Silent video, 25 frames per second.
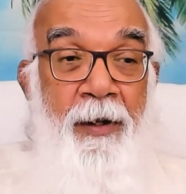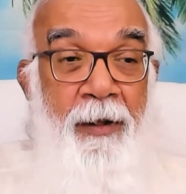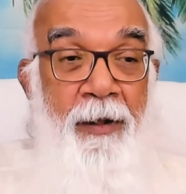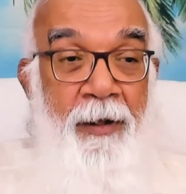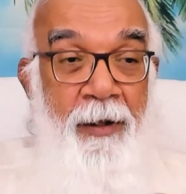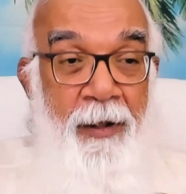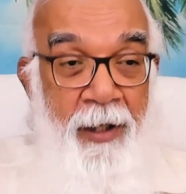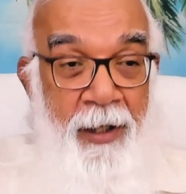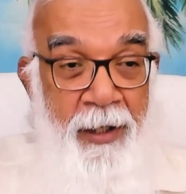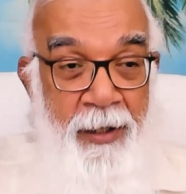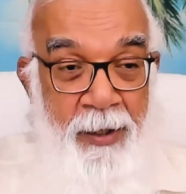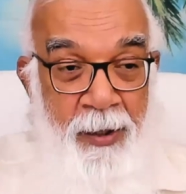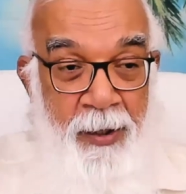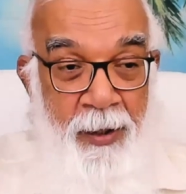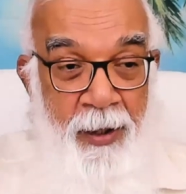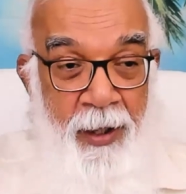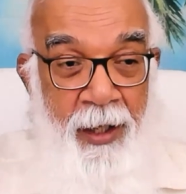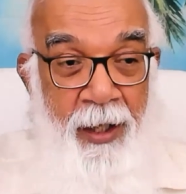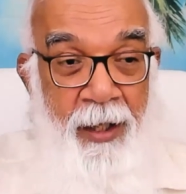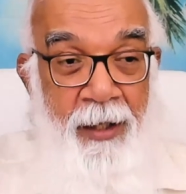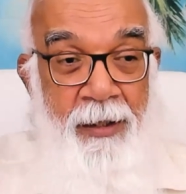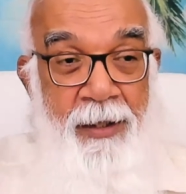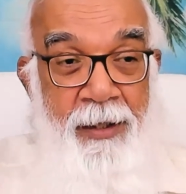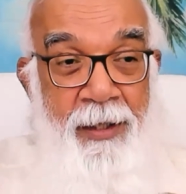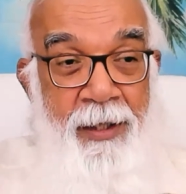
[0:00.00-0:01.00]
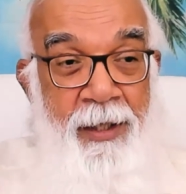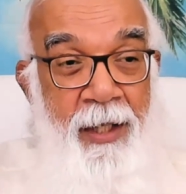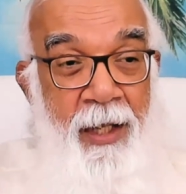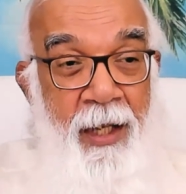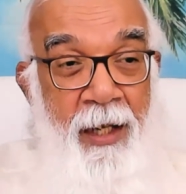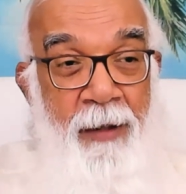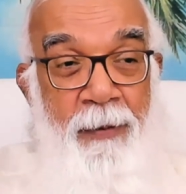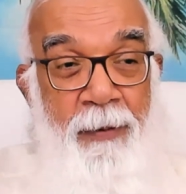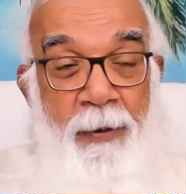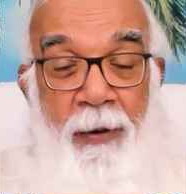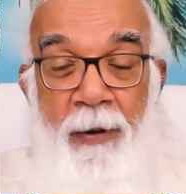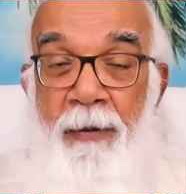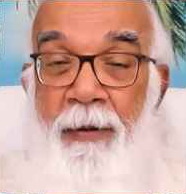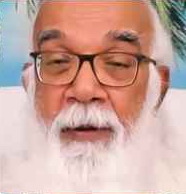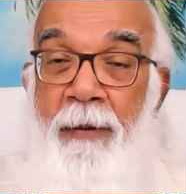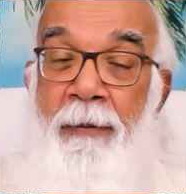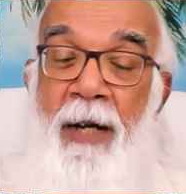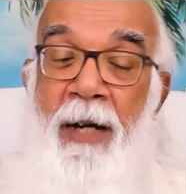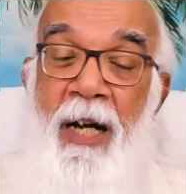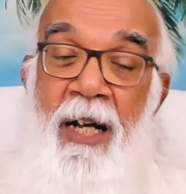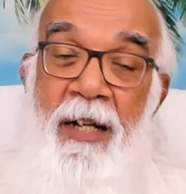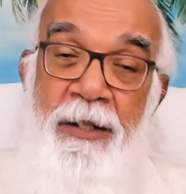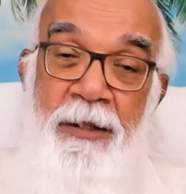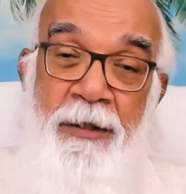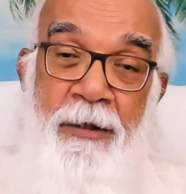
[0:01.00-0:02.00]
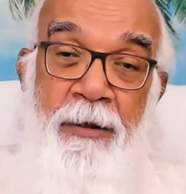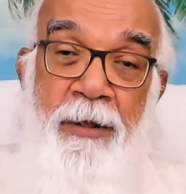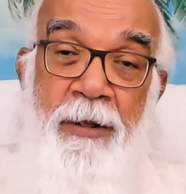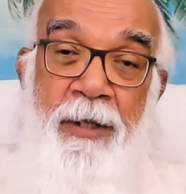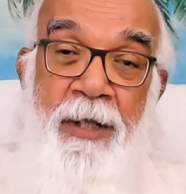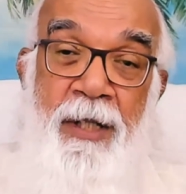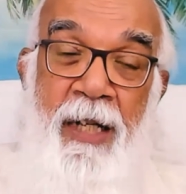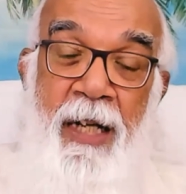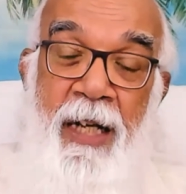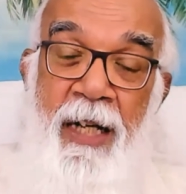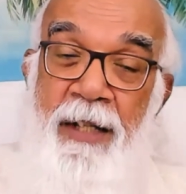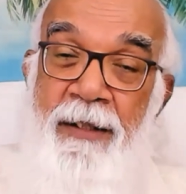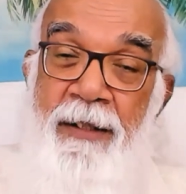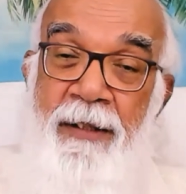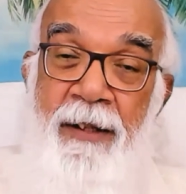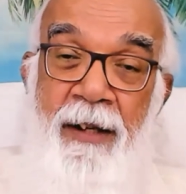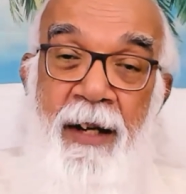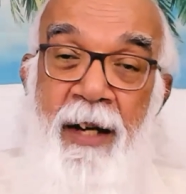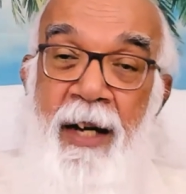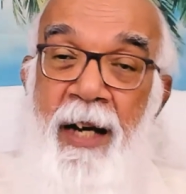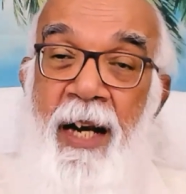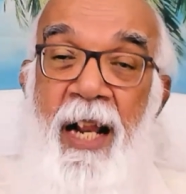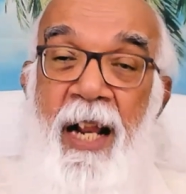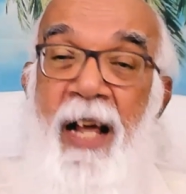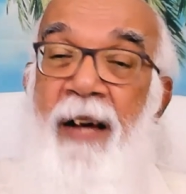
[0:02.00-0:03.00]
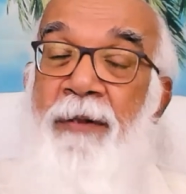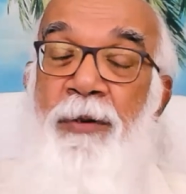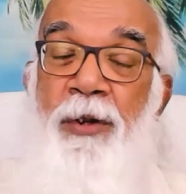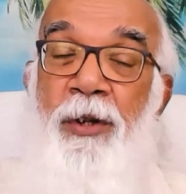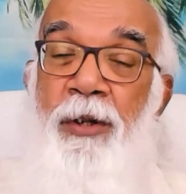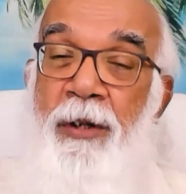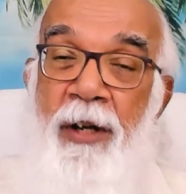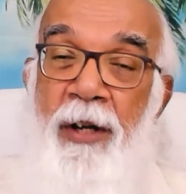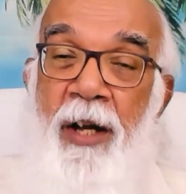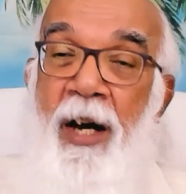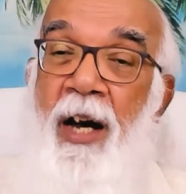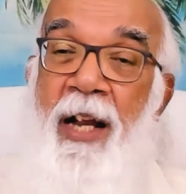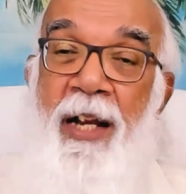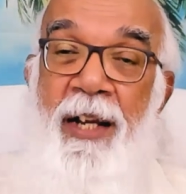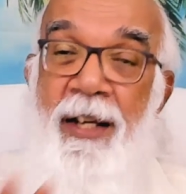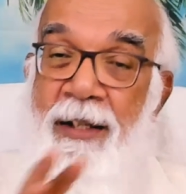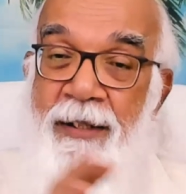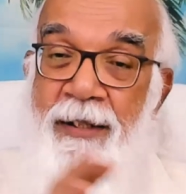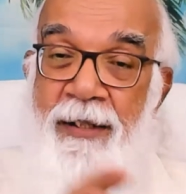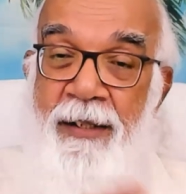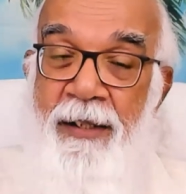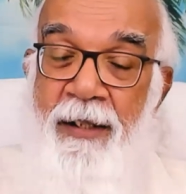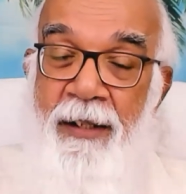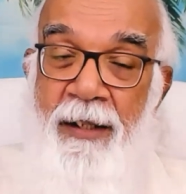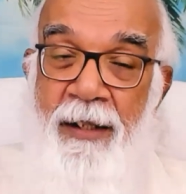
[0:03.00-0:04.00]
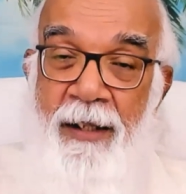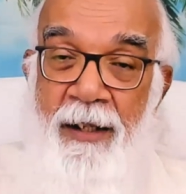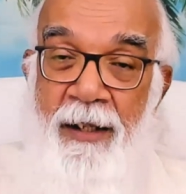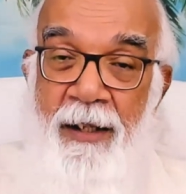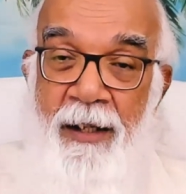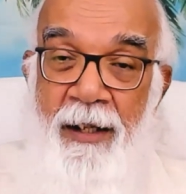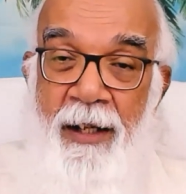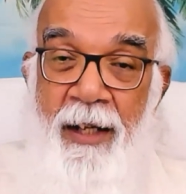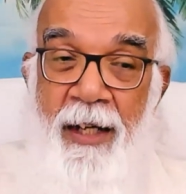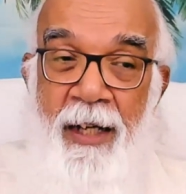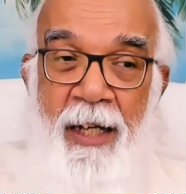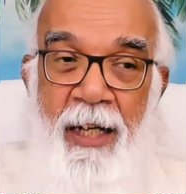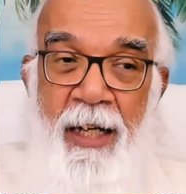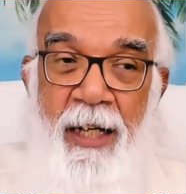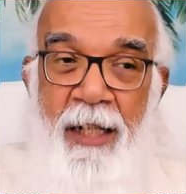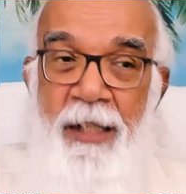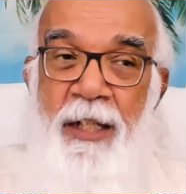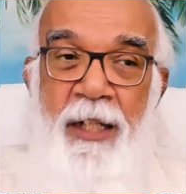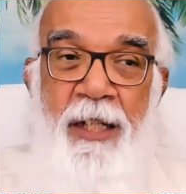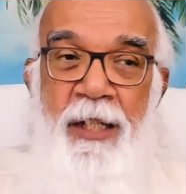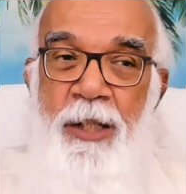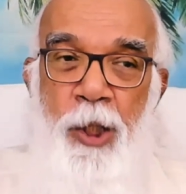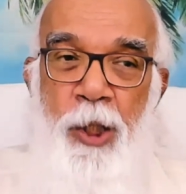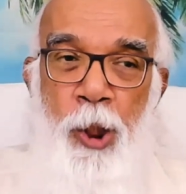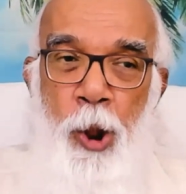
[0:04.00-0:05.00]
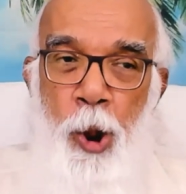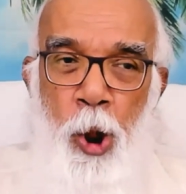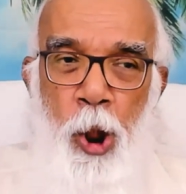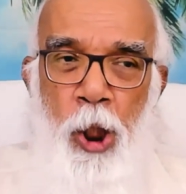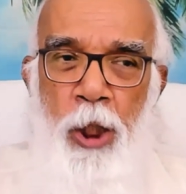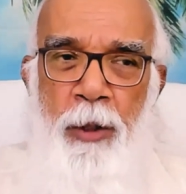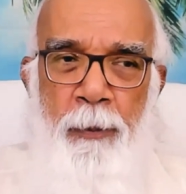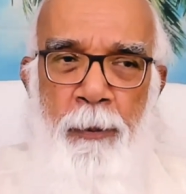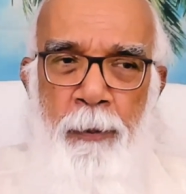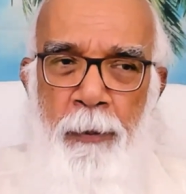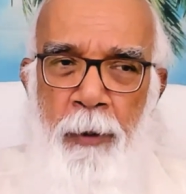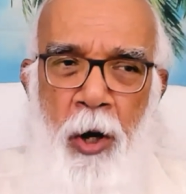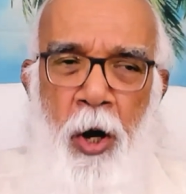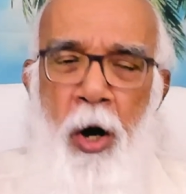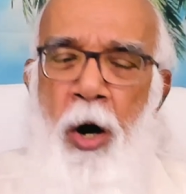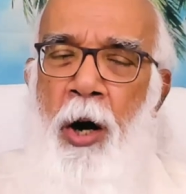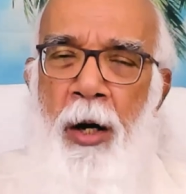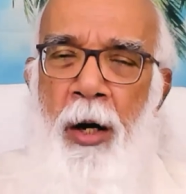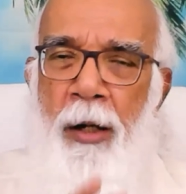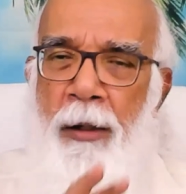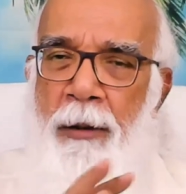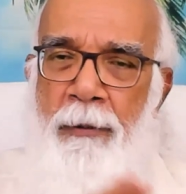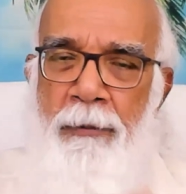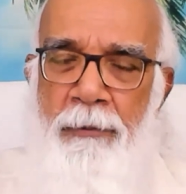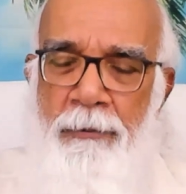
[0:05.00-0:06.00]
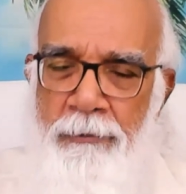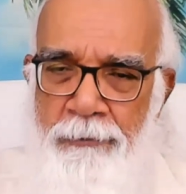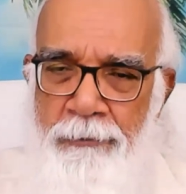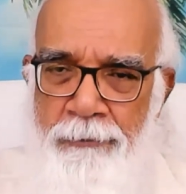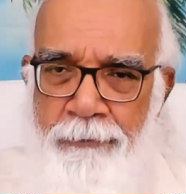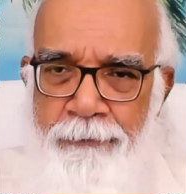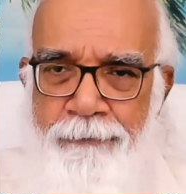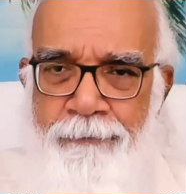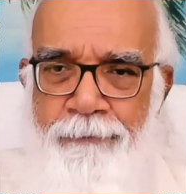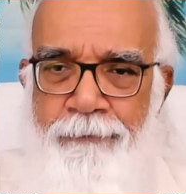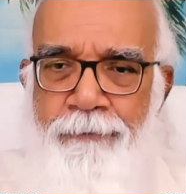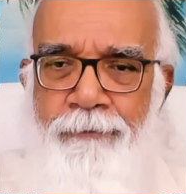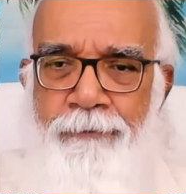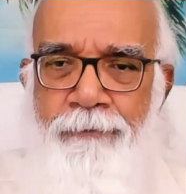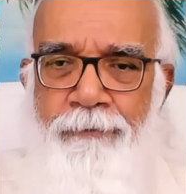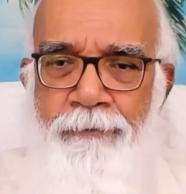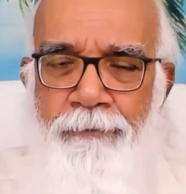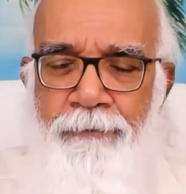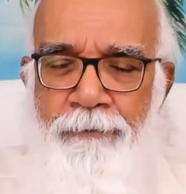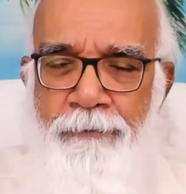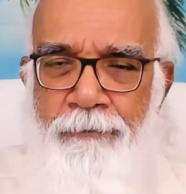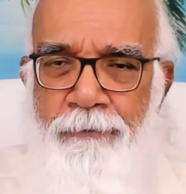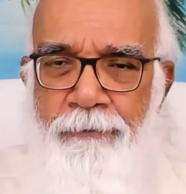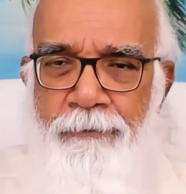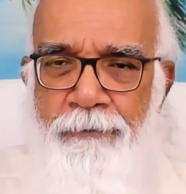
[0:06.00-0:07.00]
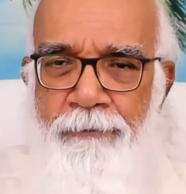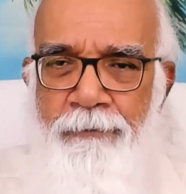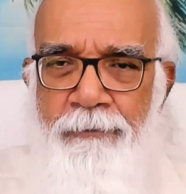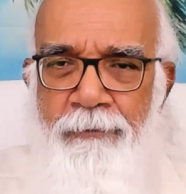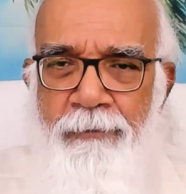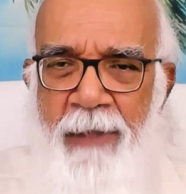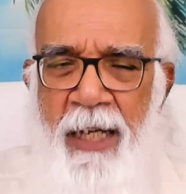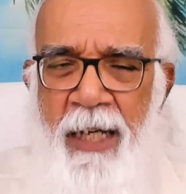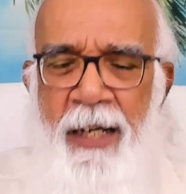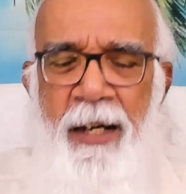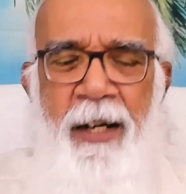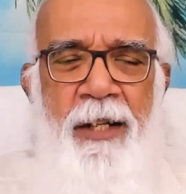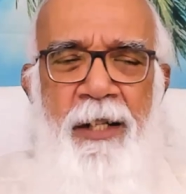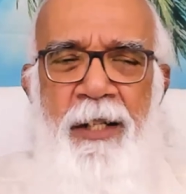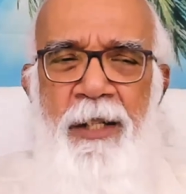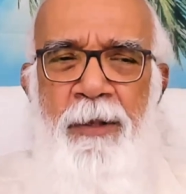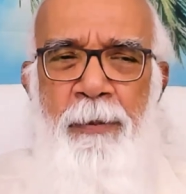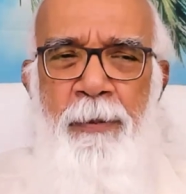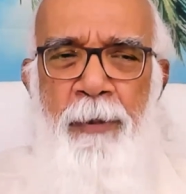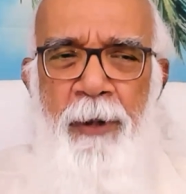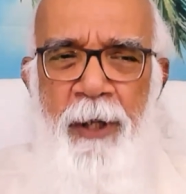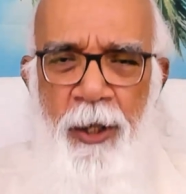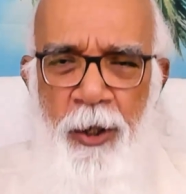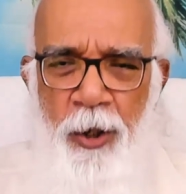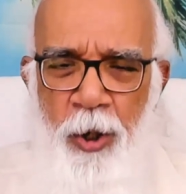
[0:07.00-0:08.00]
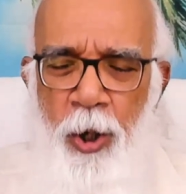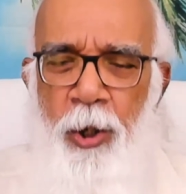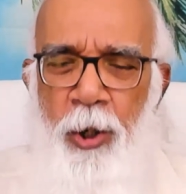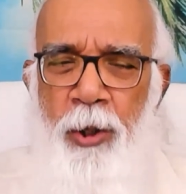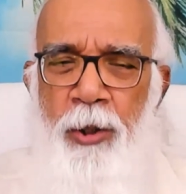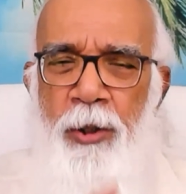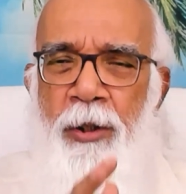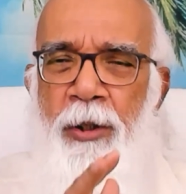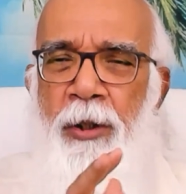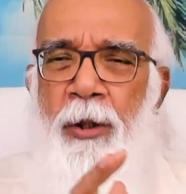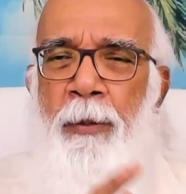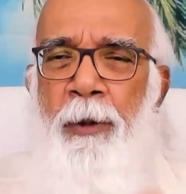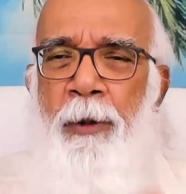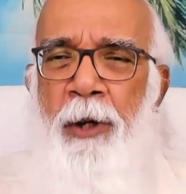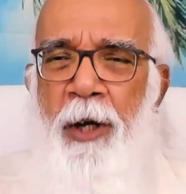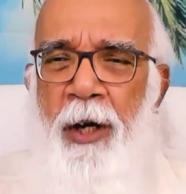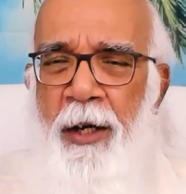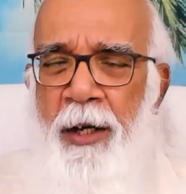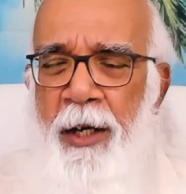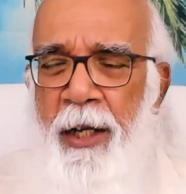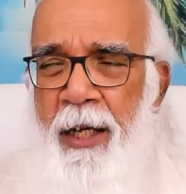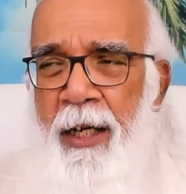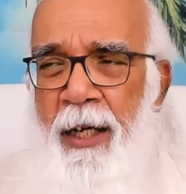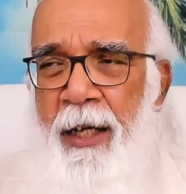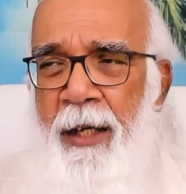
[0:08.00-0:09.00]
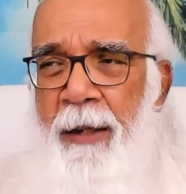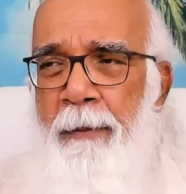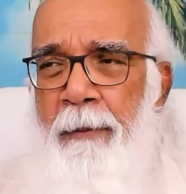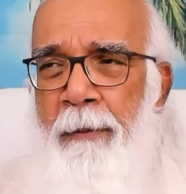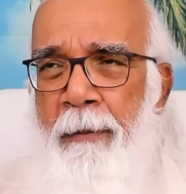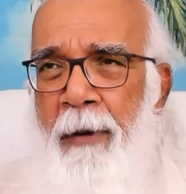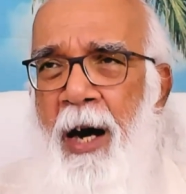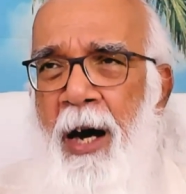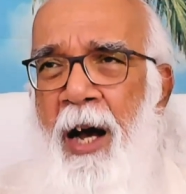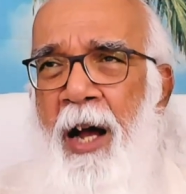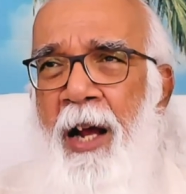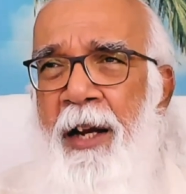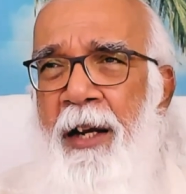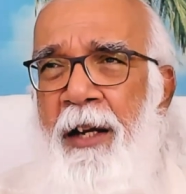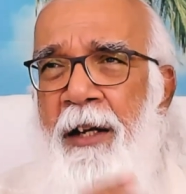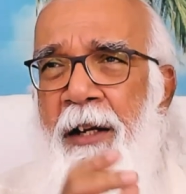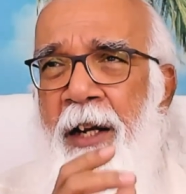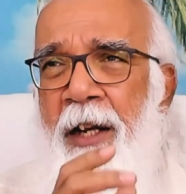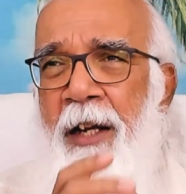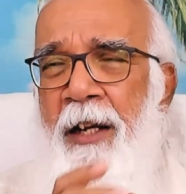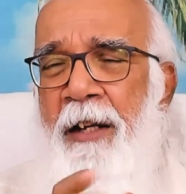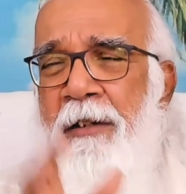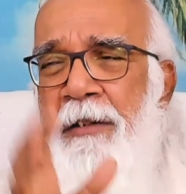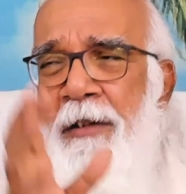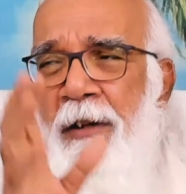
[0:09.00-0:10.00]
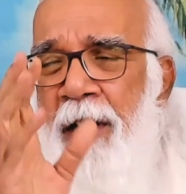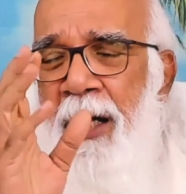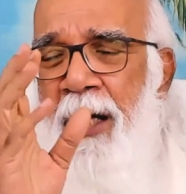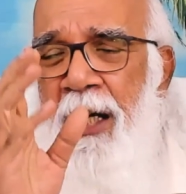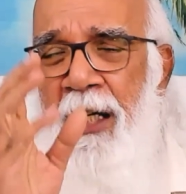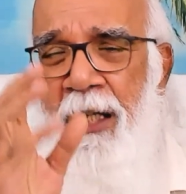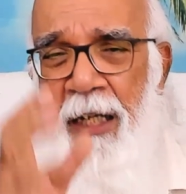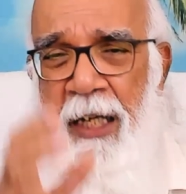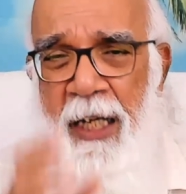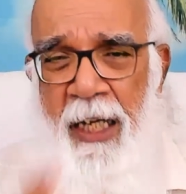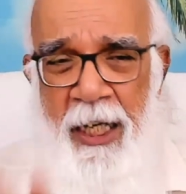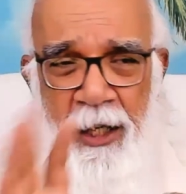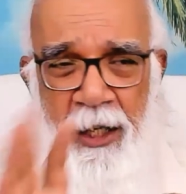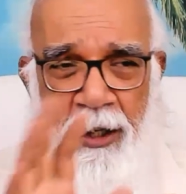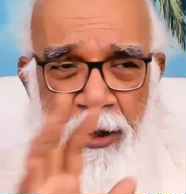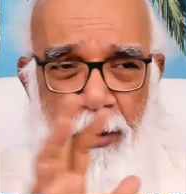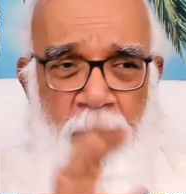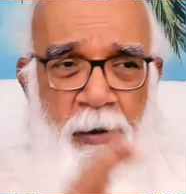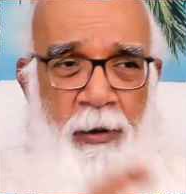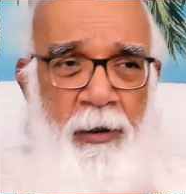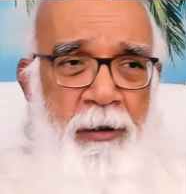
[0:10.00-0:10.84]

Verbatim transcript: This real self, our master says, never dies. It is not born. It is beyond the body, mind, intellect, ego.